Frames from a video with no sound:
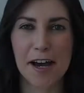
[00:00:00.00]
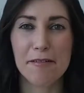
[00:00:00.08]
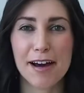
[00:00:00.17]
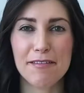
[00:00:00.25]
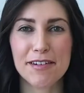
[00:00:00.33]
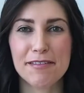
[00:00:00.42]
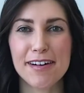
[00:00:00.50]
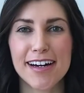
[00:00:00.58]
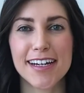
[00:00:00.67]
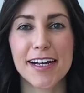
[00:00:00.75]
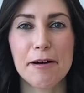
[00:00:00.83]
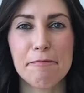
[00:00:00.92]
Ciao
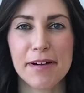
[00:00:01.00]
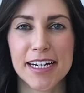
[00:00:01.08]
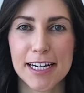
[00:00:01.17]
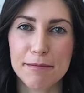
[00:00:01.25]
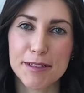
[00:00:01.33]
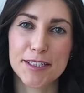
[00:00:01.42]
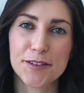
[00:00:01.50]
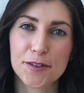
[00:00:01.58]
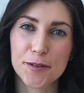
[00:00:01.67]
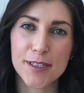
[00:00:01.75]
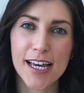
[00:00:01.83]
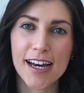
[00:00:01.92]
everyone, my name is
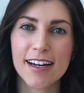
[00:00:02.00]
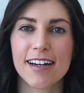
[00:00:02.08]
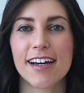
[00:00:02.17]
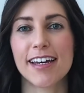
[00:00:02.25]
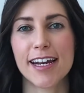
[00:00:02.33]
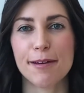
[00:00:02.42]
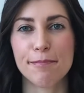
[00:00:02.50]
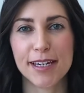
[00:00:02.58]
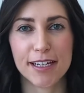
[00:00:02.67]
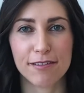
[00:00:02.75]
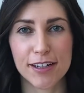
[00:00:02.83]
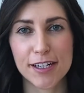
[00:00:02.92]
Julia and I
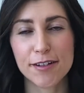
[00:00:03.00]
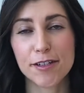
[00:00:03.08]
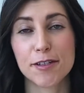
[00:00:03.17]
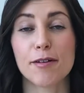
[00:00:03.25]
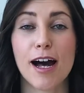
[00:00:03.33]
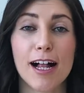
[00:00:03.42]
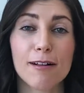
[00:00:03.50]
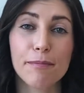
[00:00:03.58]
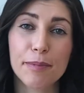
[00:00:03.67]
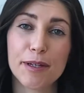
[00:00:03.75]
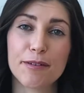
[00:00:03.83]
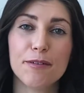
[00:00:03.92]
make videos to
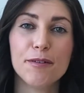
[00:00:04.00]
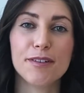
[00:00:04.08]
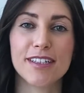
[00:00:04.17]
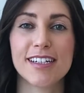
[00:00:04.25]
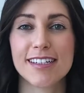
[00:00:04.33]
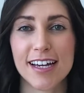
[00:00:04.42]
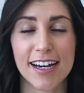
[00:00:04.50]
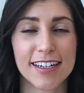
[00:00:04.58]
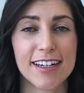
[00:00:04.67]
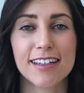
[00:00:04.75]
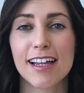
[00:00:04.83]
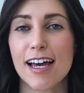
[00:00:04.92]
help you design
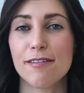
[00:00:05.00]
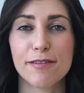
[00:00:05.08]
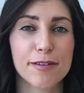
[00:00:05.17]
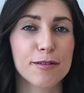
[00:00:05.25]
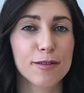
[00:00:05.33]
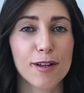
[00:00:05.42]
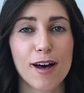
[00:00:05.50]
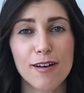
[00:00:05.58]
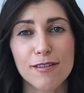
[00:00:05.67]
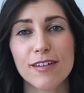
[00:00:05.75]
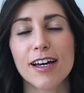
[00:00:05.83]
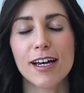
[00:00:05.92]
a life you
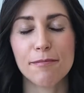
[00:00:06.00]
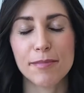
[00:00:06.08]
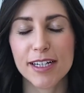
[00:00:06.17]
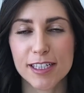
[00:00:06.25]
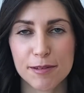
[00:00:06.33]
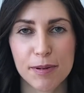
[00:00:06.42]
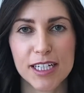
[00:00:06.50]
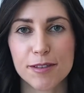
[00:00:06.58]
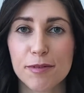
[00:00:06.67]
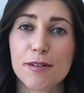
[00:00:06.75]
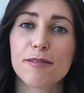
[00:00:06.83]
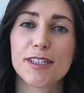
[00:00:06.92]
love and make space
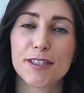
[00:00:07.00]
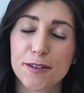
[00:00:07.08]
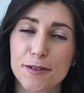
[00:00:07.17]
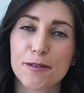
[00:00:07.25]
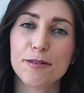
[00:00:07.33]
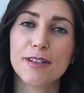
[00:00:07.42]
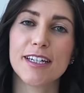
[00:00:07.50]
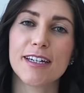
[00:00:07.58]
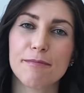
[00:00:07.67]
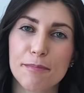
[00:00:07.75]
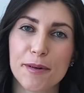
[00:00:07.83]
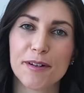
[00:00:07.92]
for what's truly
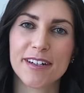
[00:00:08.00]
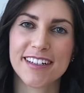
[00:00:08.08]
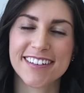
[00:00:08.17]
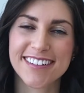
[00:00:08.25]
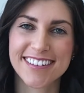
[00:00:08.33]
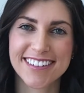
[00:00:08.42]
important.